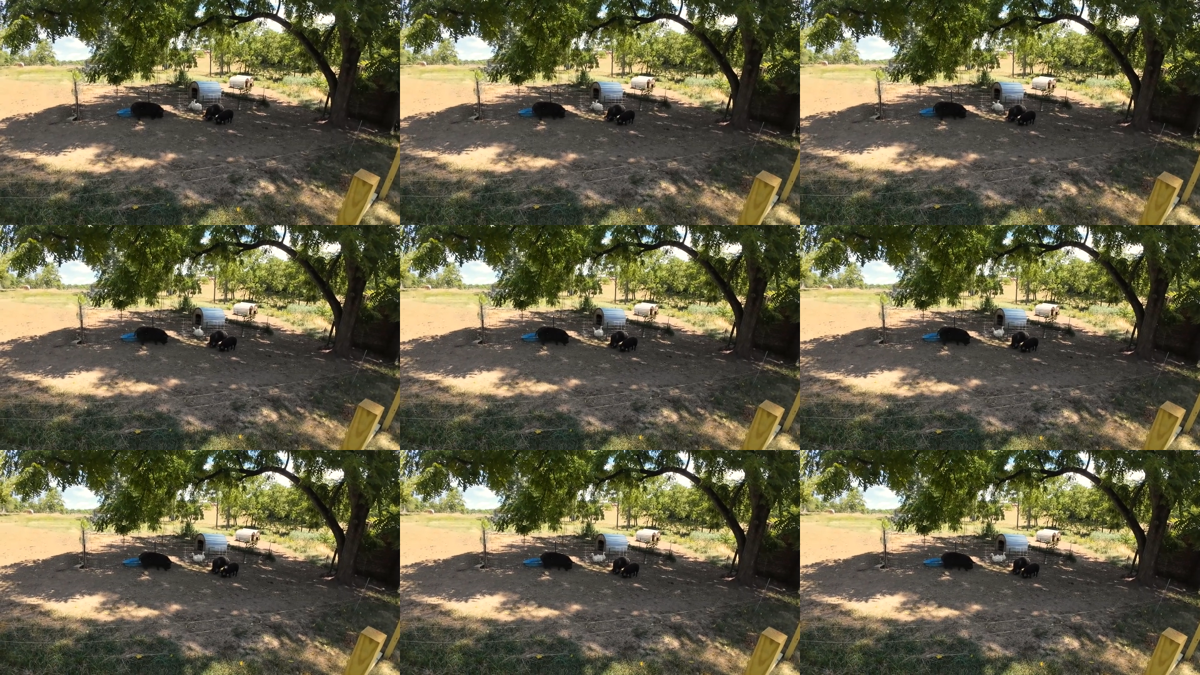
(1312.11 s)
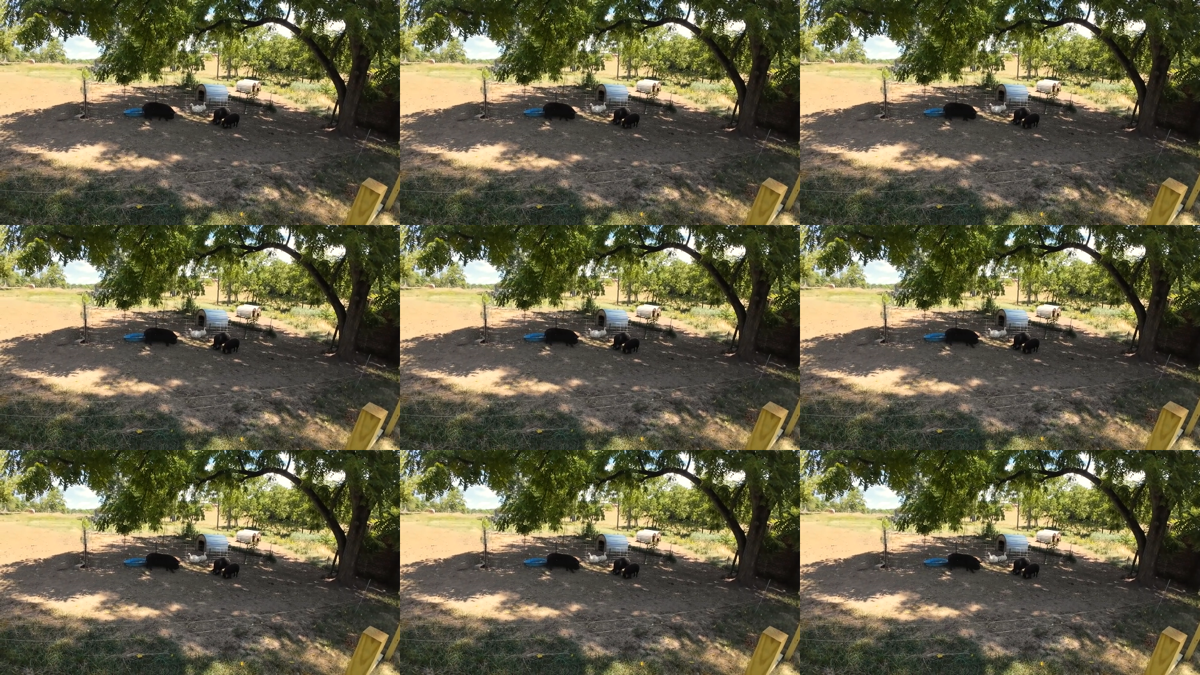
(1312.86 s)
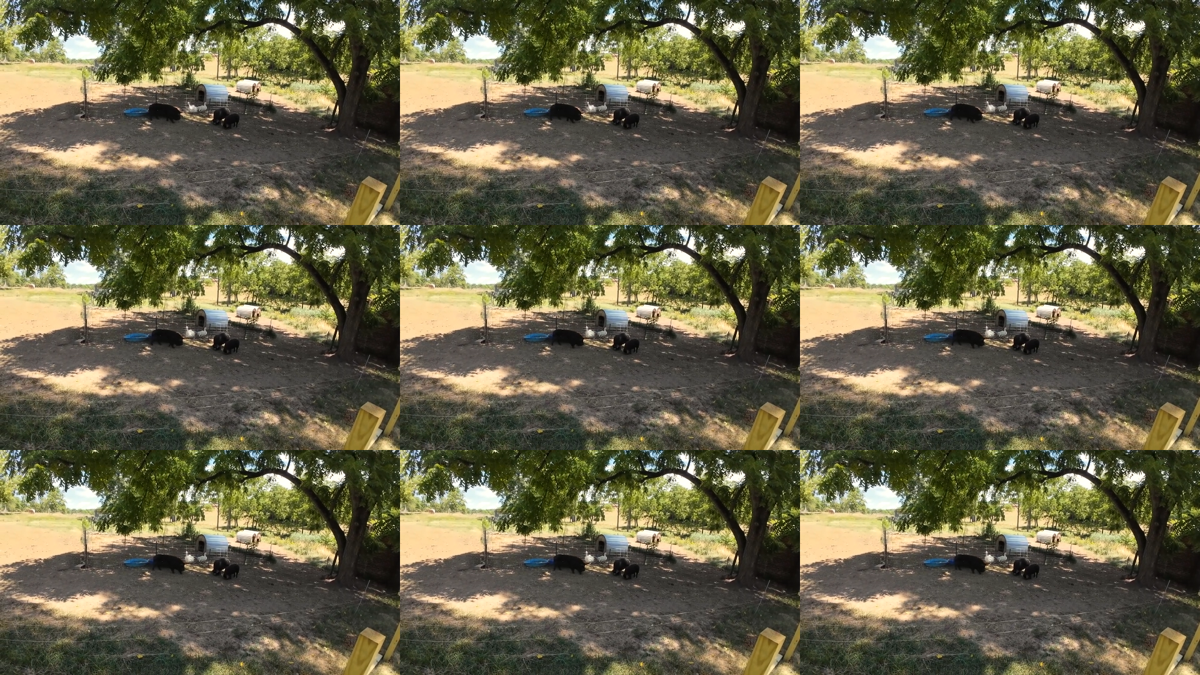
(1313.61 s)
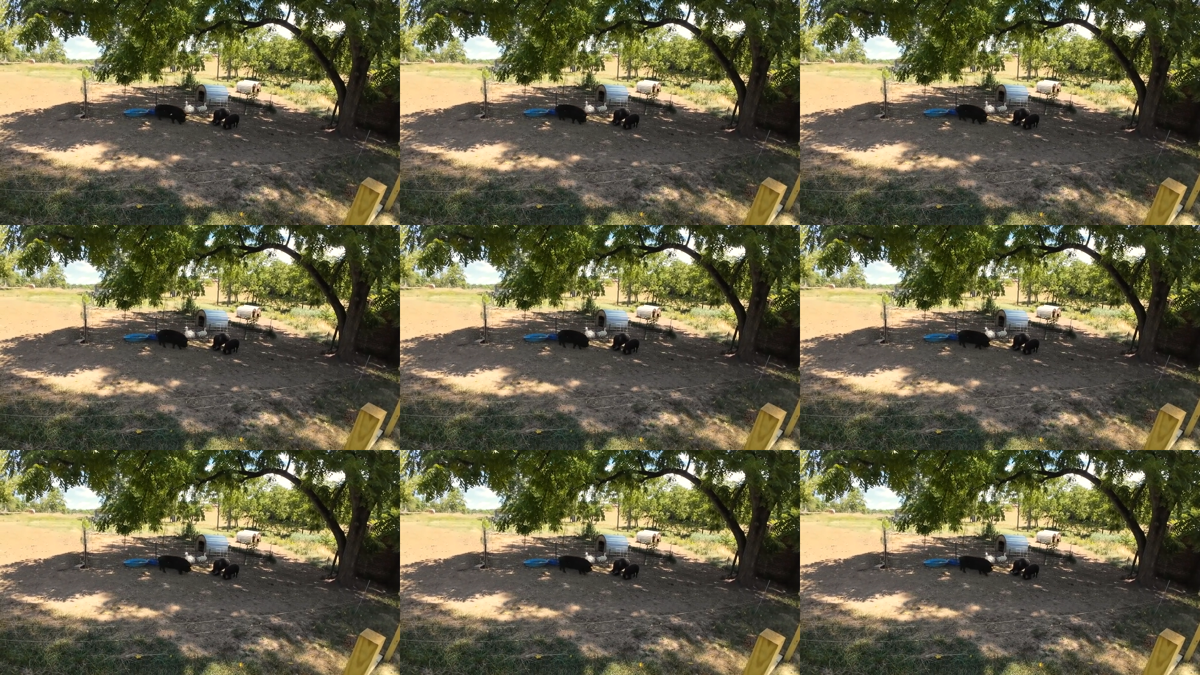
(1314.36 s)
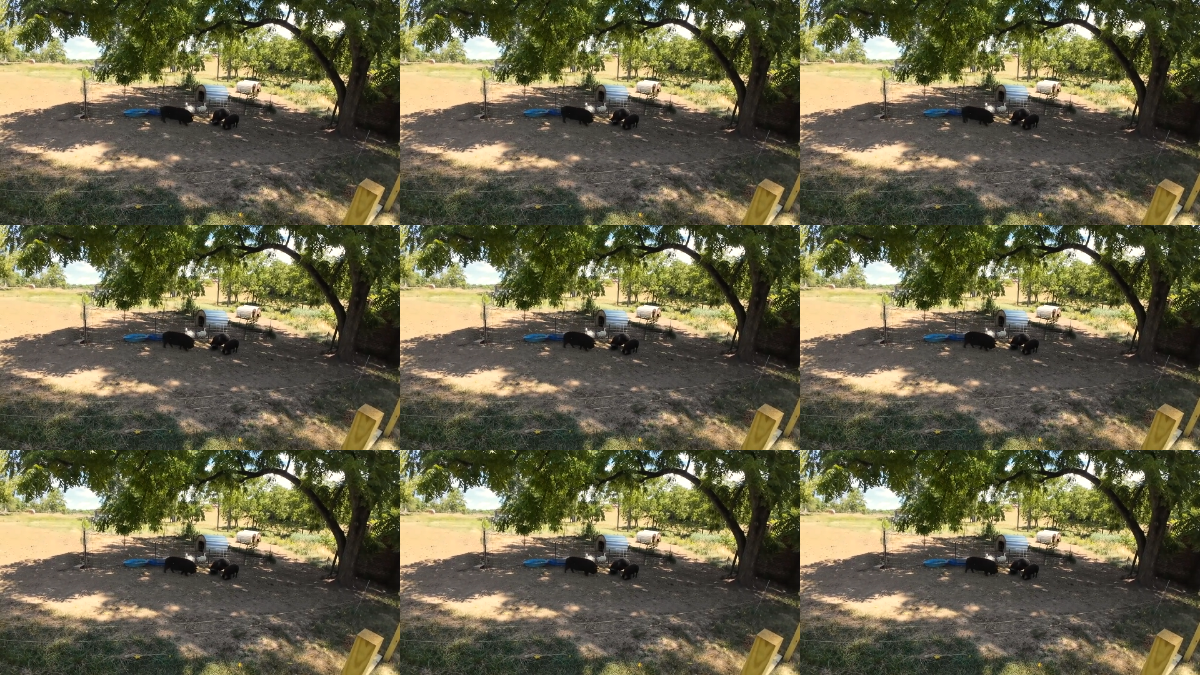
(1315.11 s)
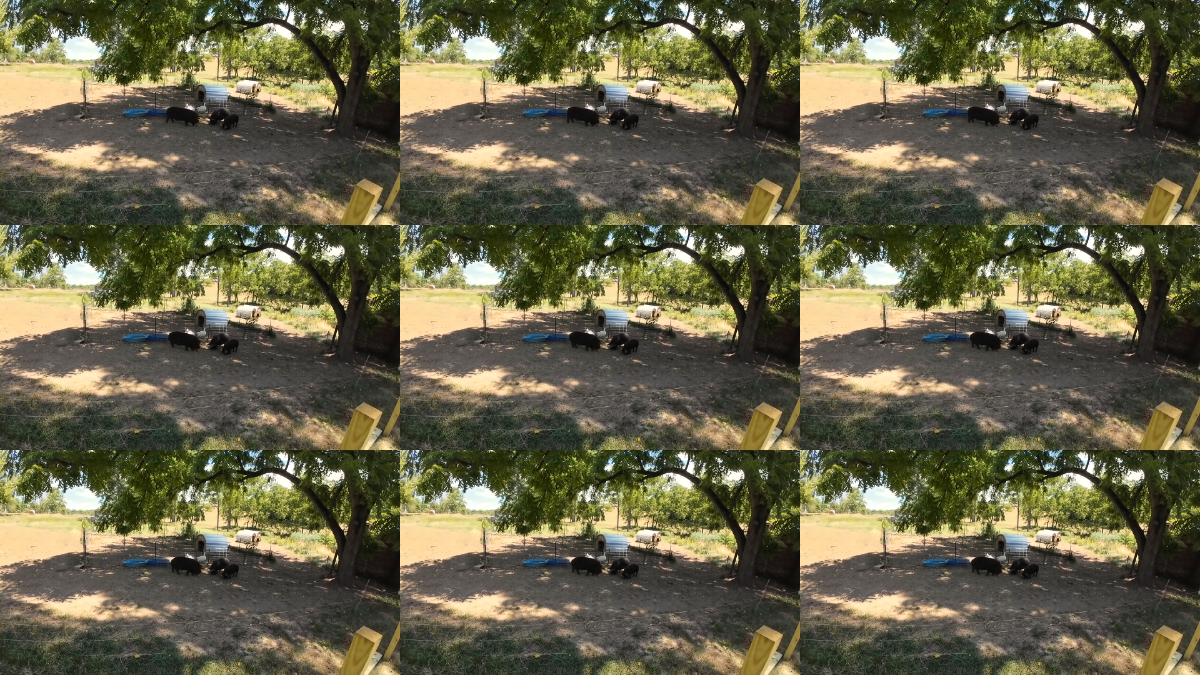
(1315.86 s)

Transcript: Nobody's mouth can be seen.